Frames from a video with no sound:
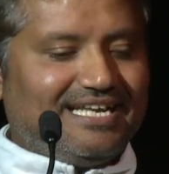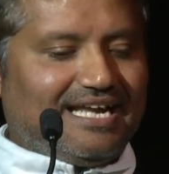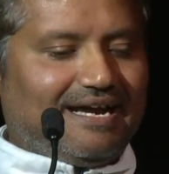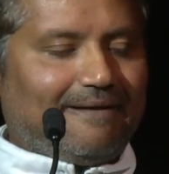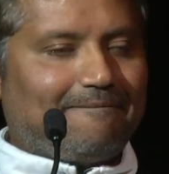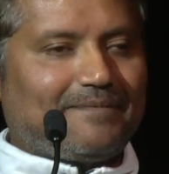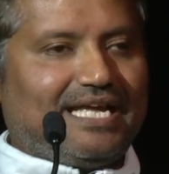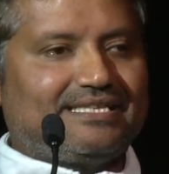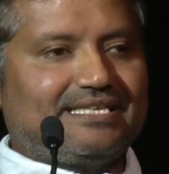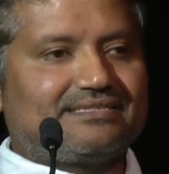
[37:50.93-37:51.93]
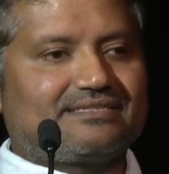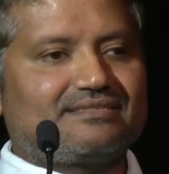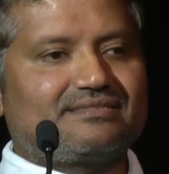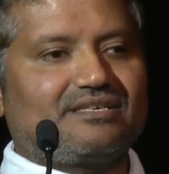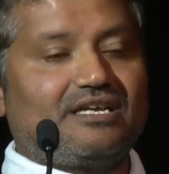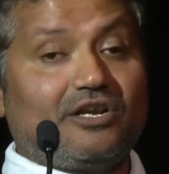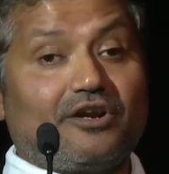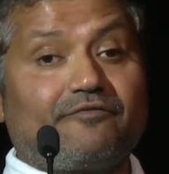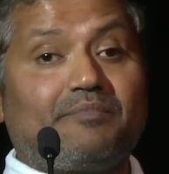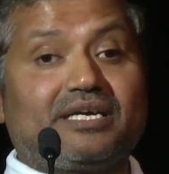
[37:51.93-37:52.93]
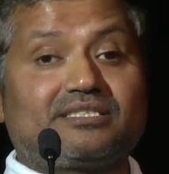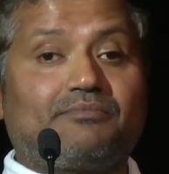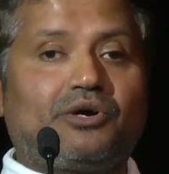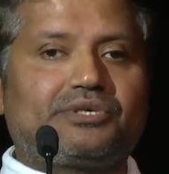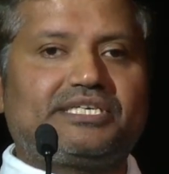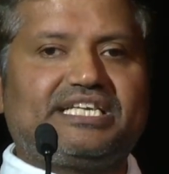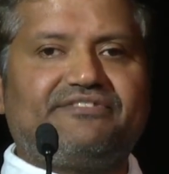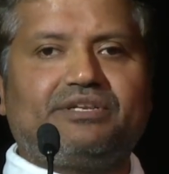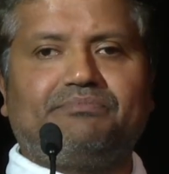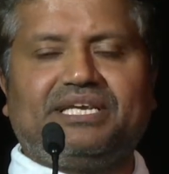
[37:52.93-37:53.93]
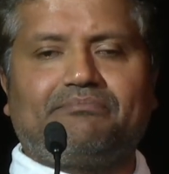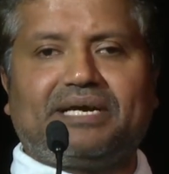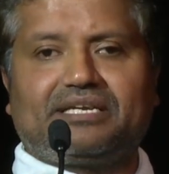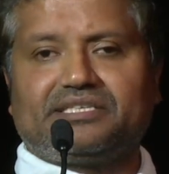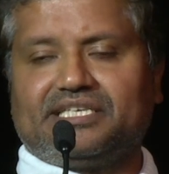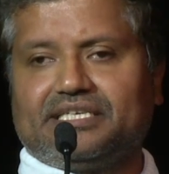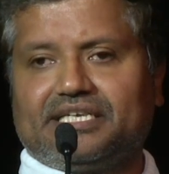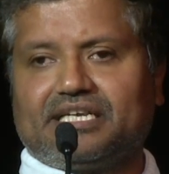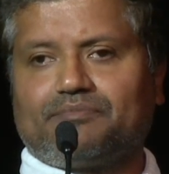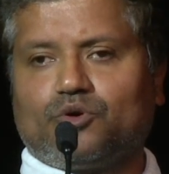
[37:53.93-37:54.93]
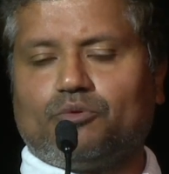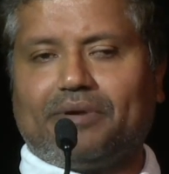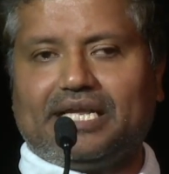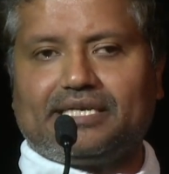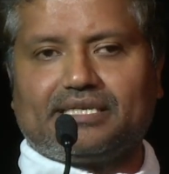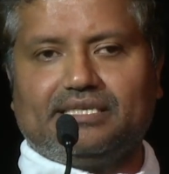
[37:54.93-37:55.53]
And there's a lot of buzz about it even being better than GitHub Copilot